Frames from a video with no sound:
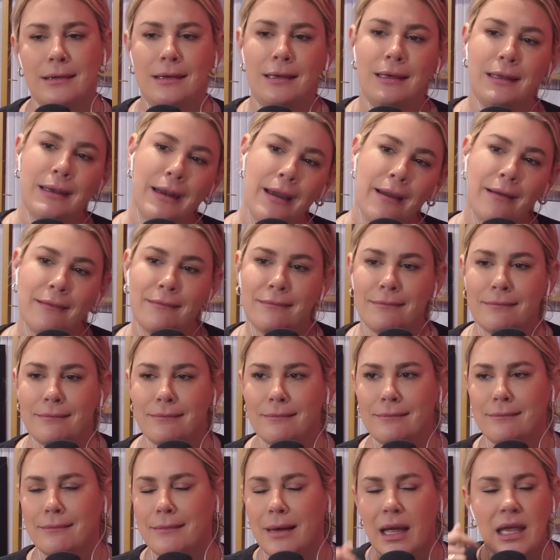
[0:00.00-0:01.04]
You know,
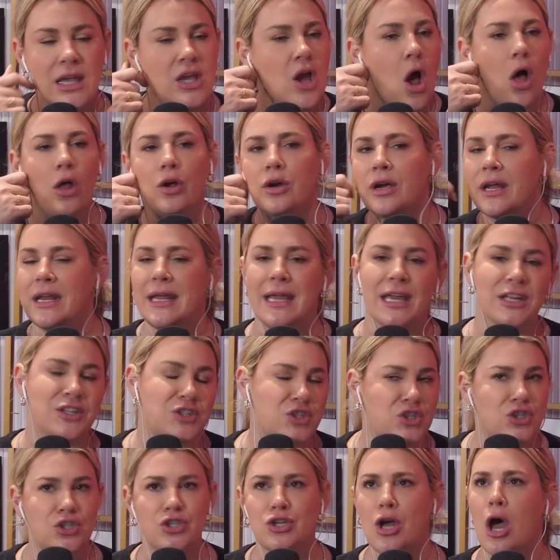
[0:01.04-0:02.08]
y'all are going to get
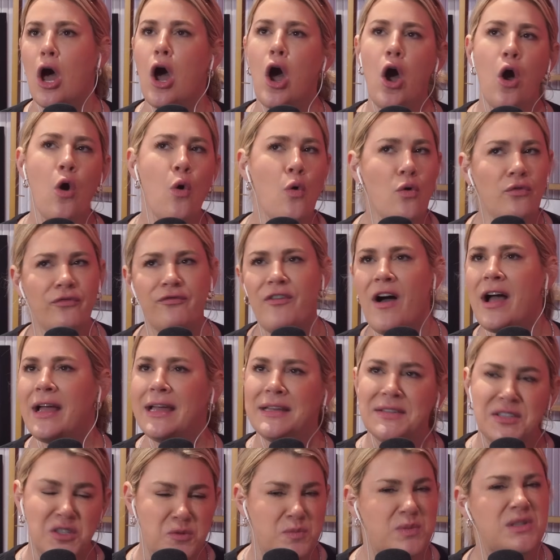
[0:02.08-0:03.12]
so
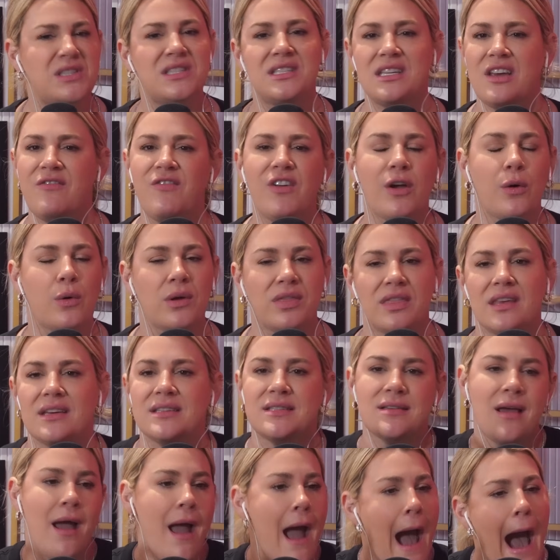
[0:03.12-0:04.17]
fucking specific with
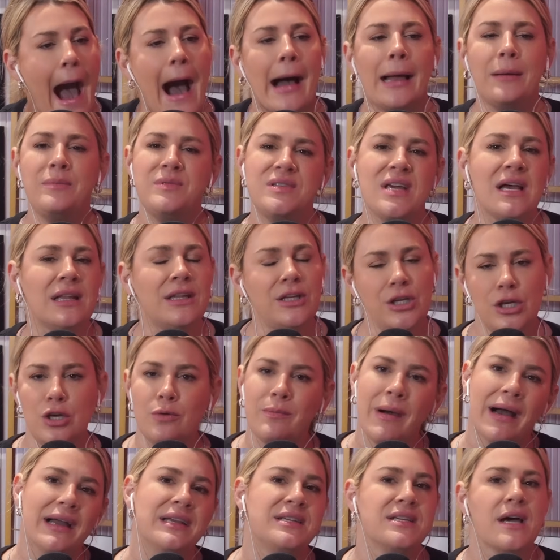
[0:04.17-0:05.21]
this. I'm telling you
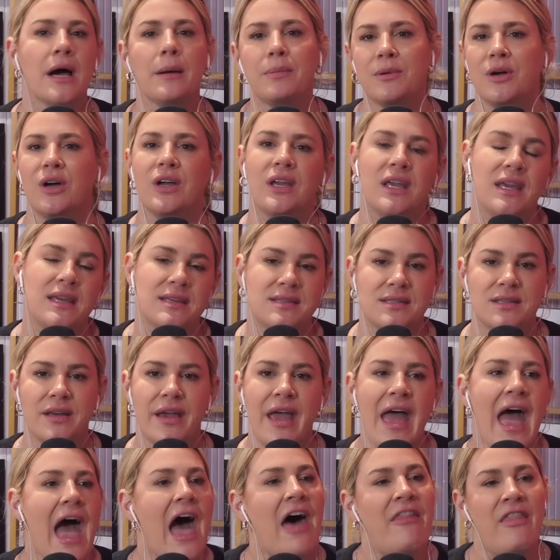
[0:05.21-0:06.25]
my top cookies.
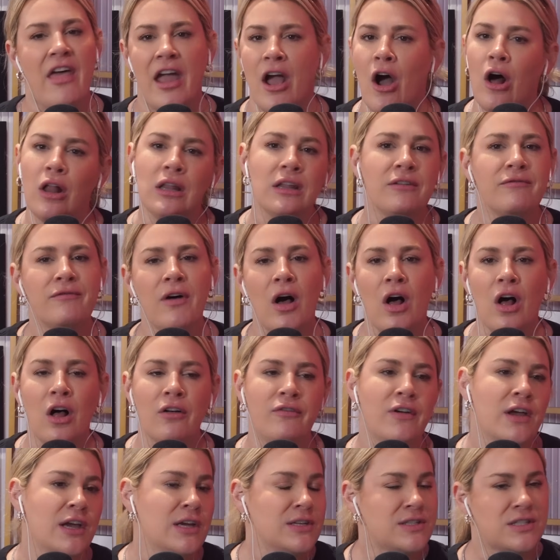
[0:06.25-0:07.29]
And they all
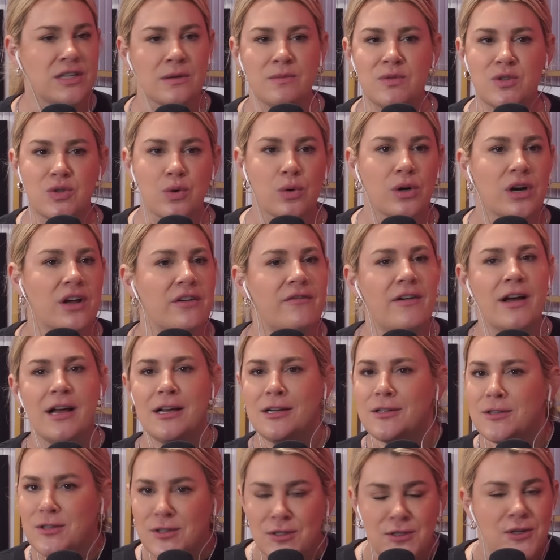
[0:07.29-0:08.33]
involve some sort of
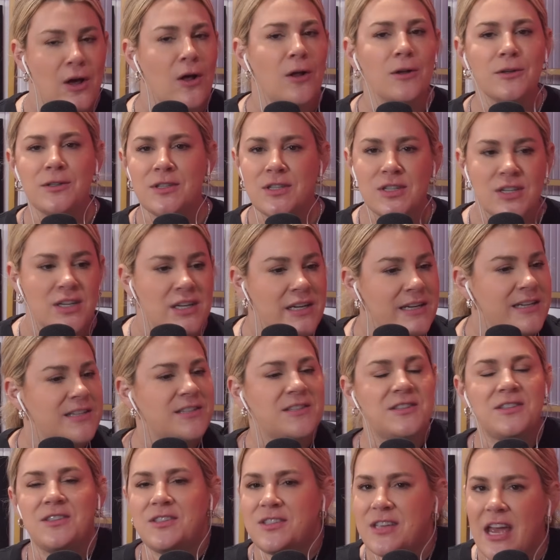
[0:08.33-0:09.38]
salt,
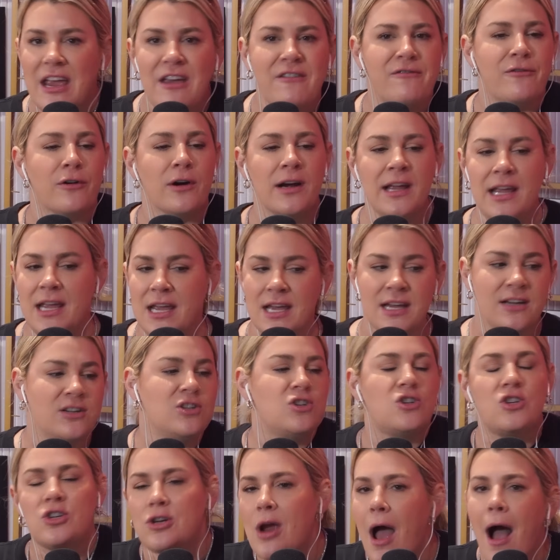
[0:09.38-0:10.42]
savory,
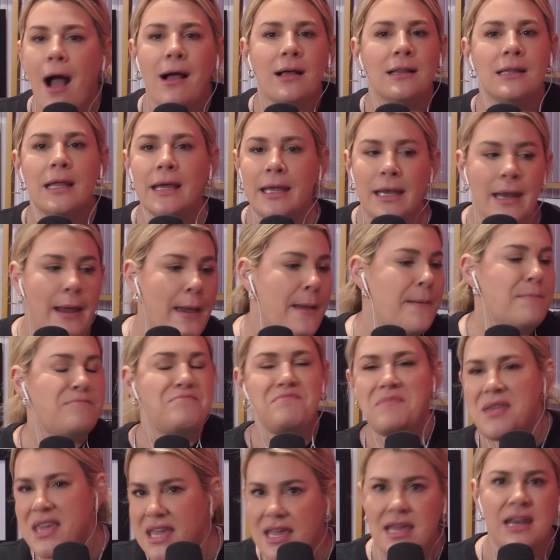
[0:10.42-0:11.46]
chocolate,
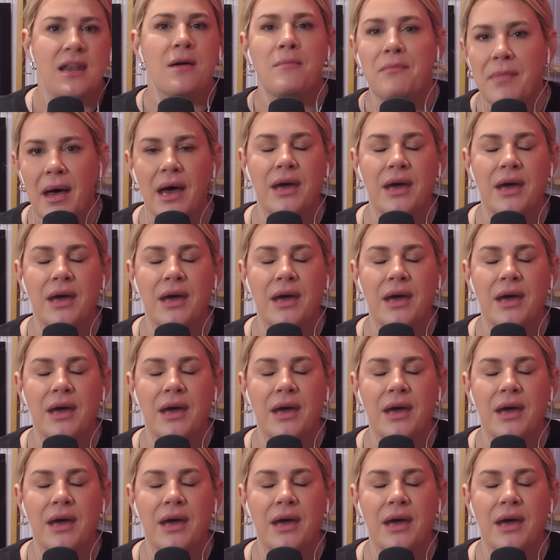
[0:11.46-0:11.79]
peanut